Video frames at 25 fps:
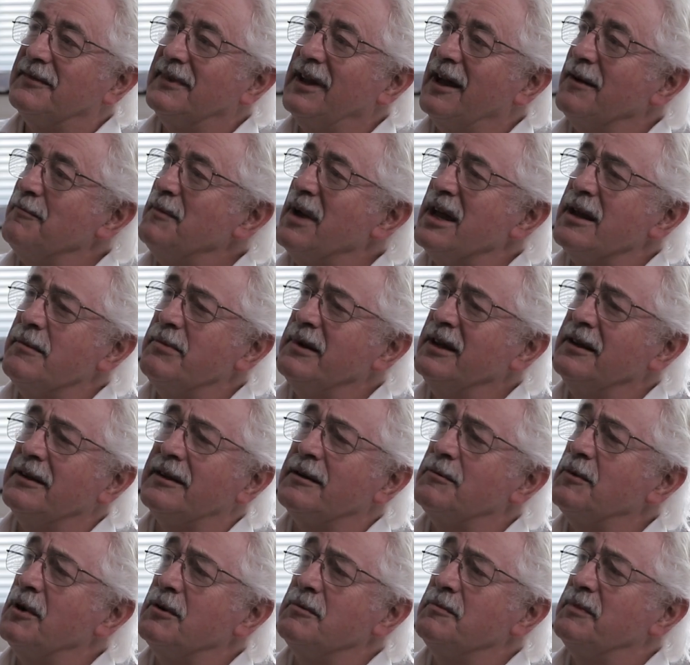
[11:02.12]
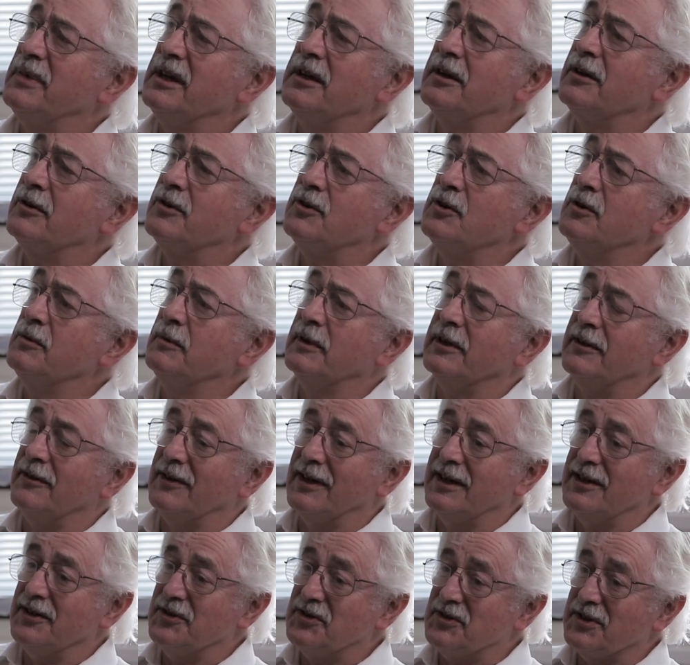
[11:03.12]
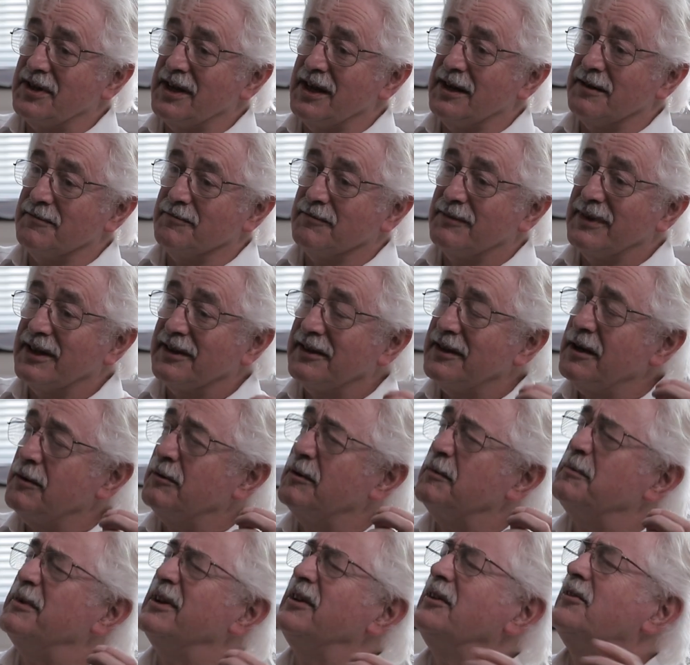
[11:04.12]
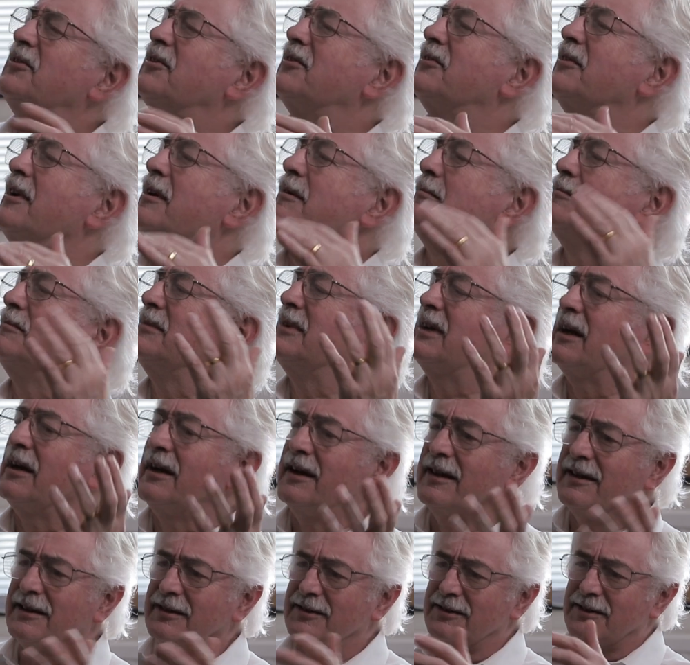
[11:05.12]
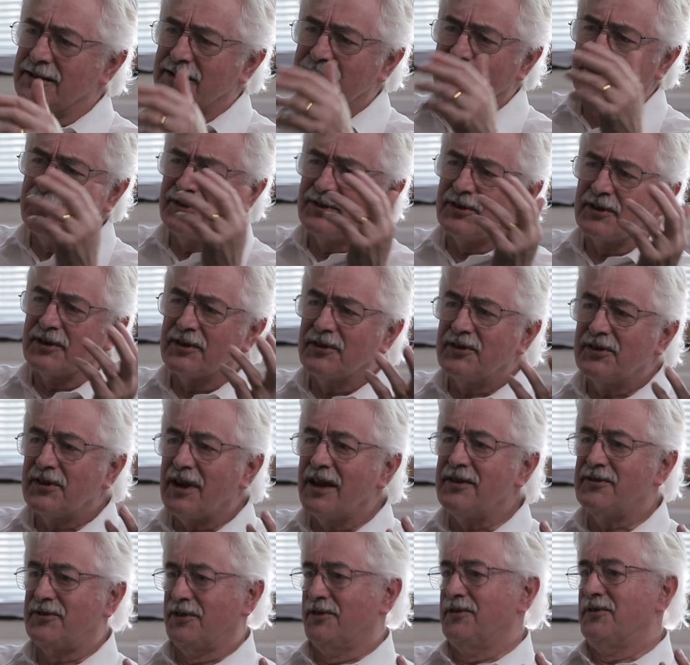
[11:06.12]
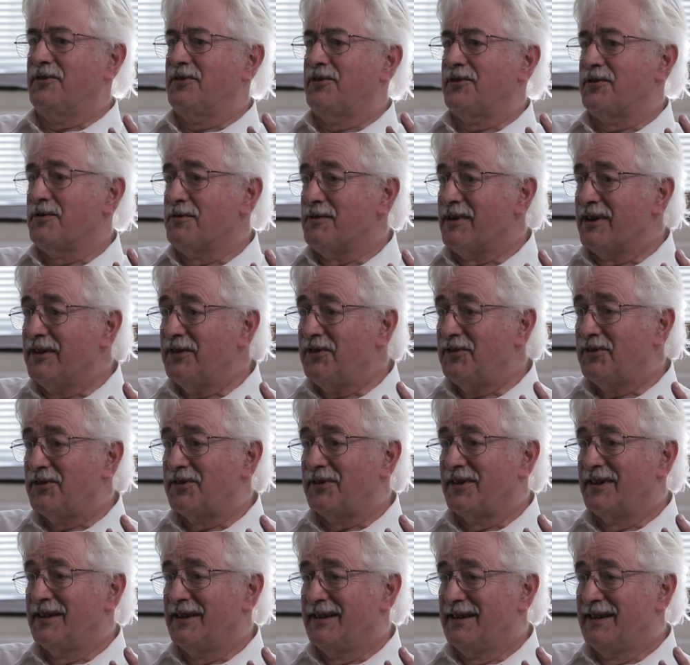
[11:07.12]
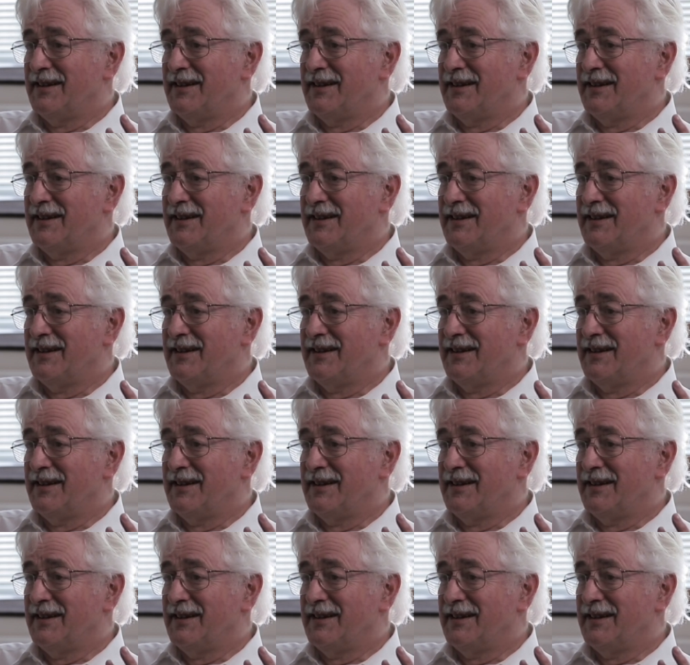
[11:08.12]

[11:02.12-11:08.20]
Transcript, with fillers: Now, maybe there won't be a human race then, but there will be some kind of successors to us.